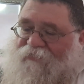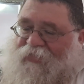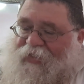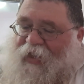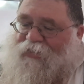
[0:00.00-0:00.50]

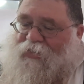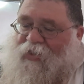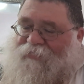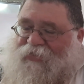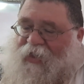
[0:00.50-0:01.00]
The
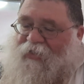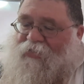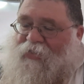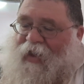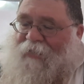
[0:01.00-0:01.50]
yeshlem
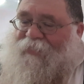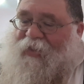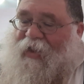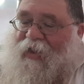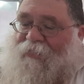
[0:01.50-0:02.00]
seichel
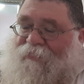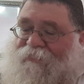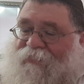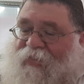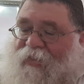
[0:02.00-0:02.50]

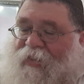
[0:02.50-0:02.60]
gamkeim.